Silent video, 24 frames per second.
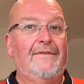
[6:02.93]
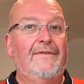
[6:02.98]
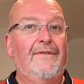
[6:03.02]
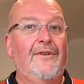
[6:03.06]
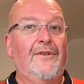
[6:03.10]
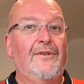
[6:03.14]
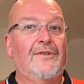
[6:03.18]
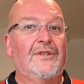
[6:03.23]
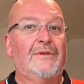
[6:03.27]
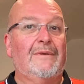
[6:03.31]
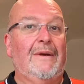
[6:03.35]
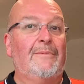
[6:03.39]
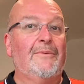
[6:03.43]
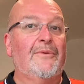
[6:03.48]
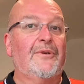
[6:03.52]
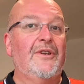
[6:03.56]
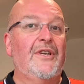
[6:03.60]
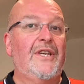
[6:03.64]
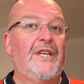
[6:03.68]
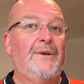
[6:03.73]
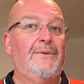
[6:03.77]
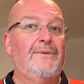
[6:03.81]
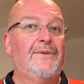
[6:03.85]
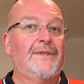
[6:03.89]
full so I'm going to
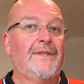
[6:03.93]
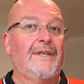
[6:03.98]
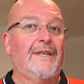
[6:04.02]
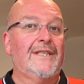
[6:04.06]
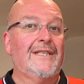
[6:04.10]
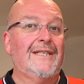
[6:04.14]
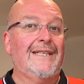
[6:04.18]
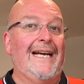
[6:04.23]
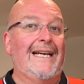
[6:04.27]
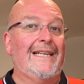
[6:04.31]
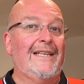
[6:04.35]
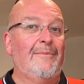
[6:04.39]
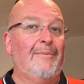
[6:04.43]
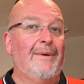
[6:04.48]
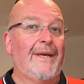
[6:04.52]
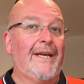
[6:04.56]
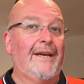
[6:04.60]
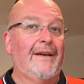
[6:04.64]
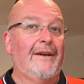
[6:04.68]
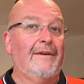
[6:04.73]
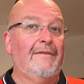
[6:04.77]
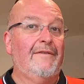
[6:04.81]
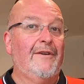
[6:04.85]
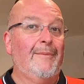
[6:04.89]
use a slightly
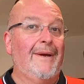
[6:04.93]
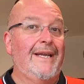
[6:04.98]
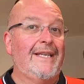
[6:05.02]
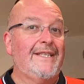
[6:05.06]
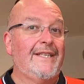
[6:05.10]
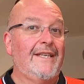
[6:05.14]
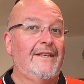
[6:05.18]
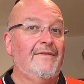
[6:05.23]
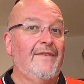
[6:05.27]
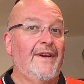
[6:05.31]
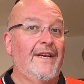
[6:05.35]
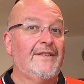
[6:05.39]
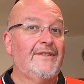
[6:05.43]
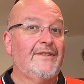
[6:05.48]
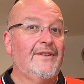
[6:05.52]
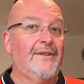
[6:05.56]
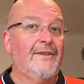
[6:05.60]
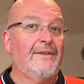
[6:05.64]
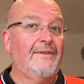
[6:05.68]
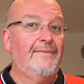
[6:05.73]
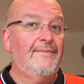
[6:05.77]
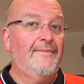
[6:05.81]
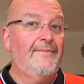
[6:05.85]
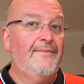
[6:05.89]
bigger fermenting vessel.
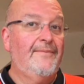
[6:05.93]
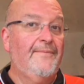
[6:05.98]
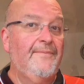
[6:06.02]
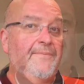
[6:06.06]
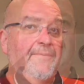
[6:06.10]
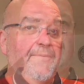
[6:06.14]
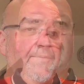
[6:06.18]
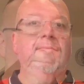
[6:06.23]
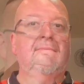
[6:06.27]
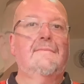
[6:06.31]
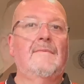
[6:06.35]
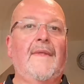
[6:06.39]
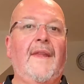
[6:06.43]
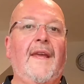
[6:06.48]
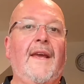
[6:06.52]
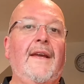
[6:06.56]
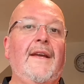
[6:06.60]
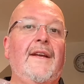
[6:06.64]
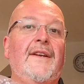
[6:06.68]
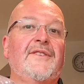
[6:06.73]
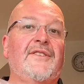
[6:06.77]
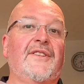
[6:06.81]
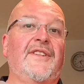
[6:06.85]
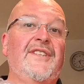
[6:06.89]

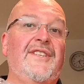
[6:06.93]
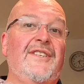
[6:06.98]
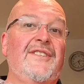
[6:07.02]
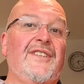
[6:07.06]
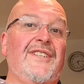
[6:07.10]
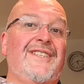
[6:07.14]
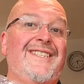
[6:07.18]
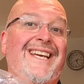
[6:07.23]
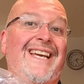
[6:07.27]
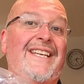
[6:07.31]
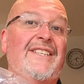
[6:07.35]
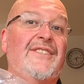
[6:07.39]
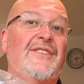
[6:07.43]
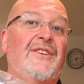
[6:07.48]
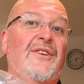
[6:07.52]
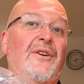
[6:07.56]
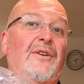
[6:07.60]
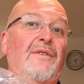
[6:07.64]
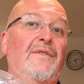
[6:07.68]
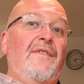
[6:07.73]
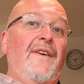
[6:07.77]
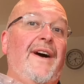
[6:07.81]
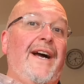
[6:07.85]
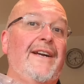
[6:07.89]
So this is a
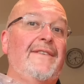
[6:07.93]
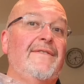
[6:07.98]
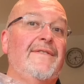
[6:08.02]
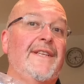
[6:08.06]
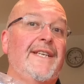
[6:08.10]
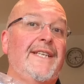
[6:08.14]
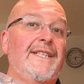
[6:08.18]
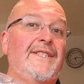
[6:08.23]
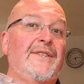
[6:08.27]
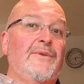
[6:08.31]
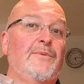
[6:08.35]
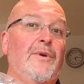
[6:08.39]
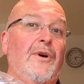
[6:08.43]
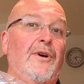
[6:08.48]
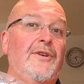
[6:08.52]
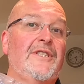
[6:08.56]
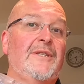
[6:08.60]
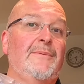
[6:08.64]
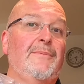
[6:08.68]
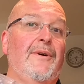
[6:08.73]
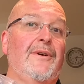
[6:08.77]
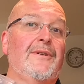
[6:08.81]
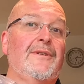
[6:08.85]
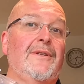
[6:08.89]
Tesco 5 litre
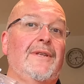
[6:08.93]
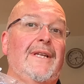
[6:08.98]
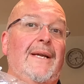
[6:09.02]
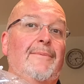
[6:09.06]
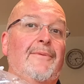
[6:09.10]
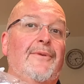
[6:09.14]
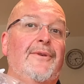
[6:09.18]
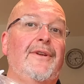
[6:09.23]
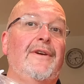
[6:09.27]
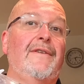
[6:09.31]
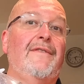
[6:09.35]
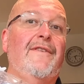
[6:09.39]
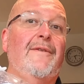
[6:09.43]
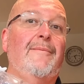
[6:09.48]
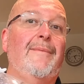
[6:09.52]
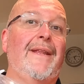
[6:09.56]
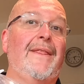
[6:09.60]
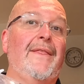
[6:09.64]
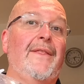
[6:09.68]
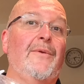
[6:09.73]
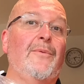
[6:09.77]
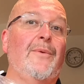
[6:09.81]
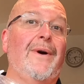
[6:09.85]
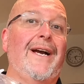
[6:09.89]
water bottle. I'm going to
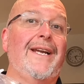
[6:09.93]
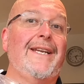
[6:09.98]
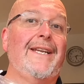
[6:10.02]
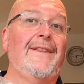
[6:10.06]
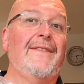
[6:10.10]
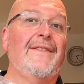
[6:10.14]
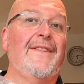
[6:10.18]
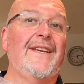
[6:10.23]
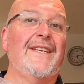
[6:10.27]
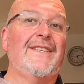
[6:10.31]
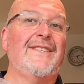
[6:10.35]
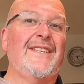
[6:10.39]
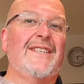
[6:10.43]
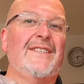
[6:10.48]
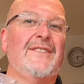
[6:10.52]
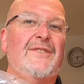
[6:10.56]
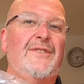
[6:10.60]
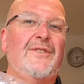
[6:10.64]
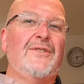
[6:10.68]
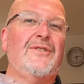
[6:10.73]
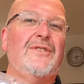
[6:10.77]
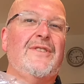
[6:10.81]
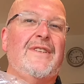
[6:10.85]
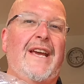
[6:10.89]
ferment the wine in this. It's
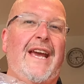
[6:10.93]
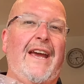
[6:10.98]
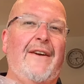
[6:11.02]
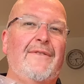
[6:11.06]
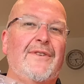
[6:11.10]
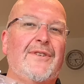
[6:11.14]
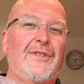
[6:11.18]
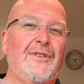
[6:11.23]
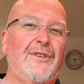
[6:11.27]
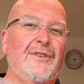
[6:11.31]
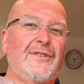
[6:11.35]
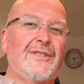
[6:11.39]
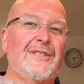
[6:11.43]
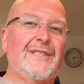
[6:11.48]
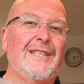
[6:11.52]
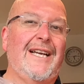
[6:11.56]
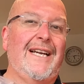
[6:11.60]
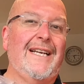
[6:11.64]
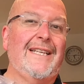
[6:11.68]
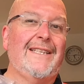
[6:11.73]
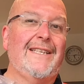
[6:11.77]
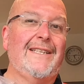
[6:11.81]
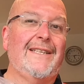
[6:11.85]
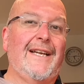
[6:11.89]
just ever so
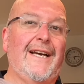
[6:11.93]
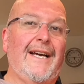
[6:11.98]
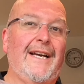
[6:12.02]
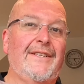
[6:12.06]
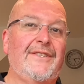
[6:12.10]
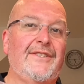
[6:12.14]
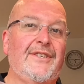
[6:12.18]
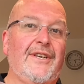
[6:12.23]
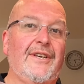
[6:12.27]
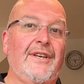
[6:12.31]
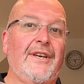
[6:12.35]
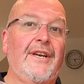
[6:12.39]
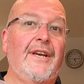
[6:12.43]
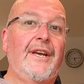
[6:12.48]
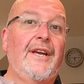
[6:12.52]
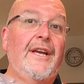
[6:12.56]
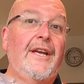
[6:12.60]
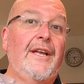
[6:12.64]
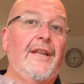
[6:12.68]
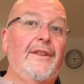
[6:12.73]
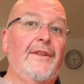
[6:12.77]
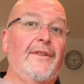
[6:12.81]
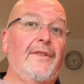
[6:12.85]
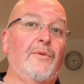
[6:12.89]
slightly larger
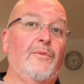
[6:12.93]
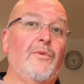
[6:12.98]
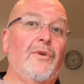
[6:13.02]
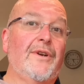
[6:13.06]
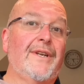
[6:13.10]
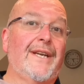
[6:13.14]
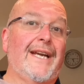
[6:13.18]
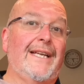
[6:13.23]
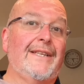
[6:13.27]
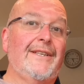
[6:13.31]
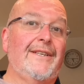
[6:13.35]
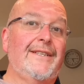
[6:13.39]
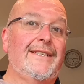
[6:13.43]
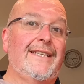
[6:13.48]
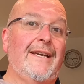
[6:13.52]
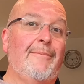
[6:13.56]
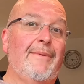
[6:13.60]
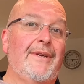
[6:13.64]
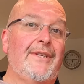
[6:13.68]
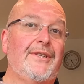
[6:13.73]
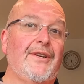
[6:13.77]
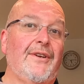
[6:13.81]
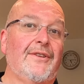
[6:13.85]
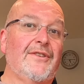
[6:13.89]
than the one gallon
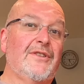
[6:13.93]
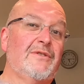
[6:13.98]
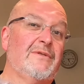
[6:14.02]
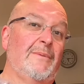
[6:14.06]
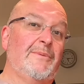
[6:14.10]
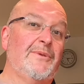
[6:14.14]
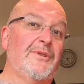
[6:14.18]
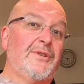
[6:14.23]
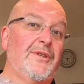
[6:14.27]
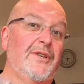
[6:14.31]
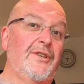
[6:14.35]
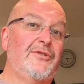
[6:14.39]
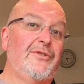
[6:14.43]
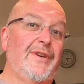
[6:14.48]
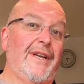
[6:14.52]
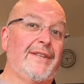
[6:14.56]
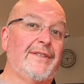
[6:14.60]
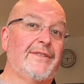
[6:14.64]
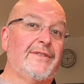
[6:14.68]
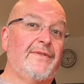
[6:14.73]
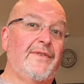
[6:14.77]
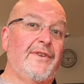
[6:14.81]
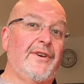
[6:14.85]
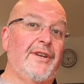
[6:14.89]
demijohn. So I'm just going to
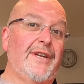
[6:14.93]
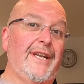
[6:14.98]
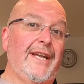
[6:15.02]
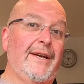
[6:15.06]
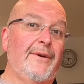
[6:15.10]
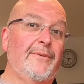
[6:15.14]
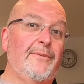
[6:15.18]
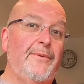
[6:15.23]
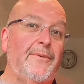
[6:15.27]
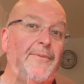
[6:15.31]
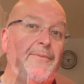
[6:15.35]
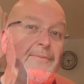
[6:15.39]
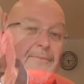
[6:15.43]
transfer now.